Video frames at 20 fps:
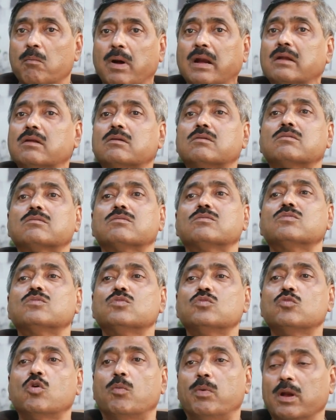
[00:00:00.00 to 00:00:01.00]
But
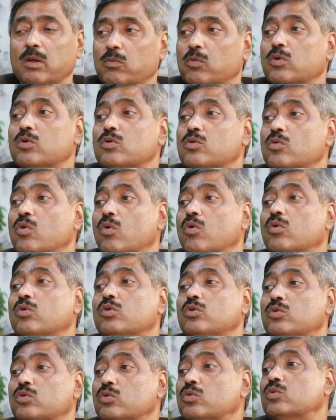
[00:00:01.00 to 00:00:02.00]
nobody would know
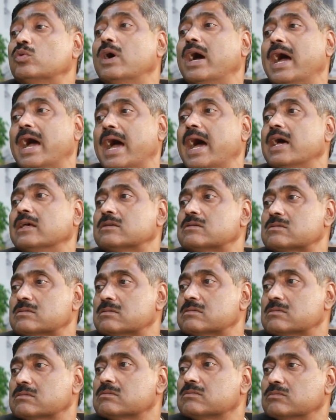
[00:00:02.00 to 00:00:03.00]
you
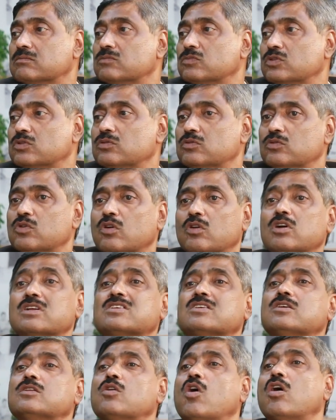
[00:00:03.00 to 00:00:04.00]
as, you're
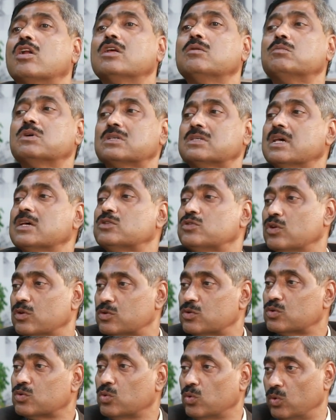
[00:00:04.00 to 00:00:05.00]
not synonymous as
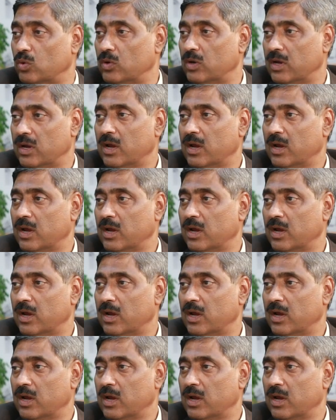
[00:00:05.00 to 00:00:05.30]
your school.